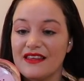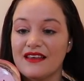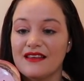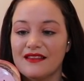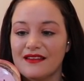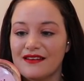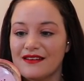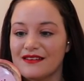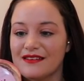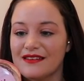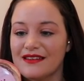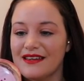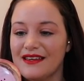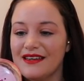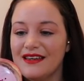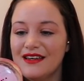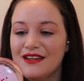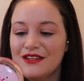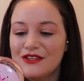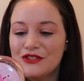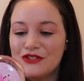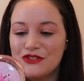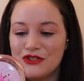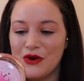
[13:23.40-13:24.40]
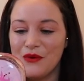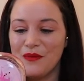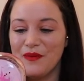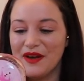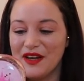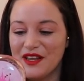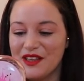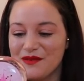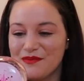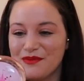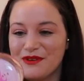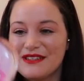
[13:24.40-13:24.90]
like literally, so many
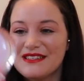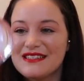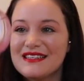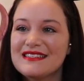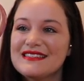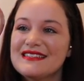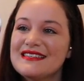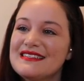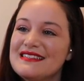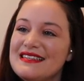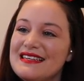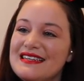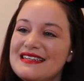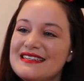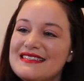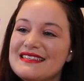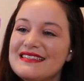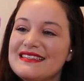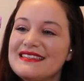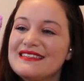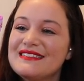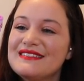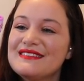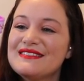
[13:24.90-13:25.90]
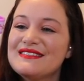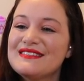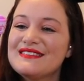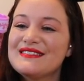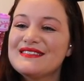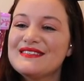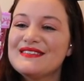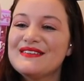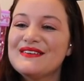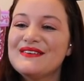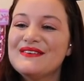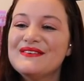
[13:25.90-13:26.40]
of the princesses, and it's a little
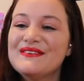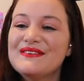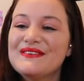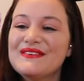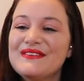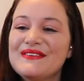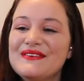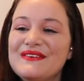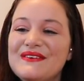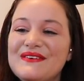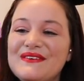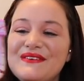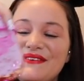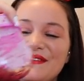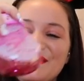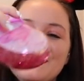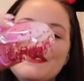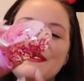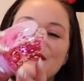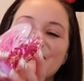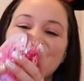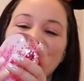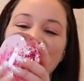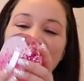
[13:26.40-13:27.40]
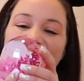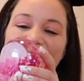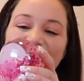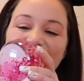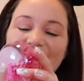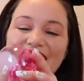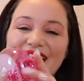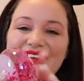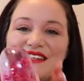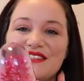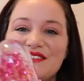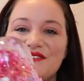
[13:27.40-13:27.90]
snow globe,
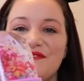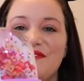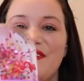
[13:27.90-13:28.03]
and it's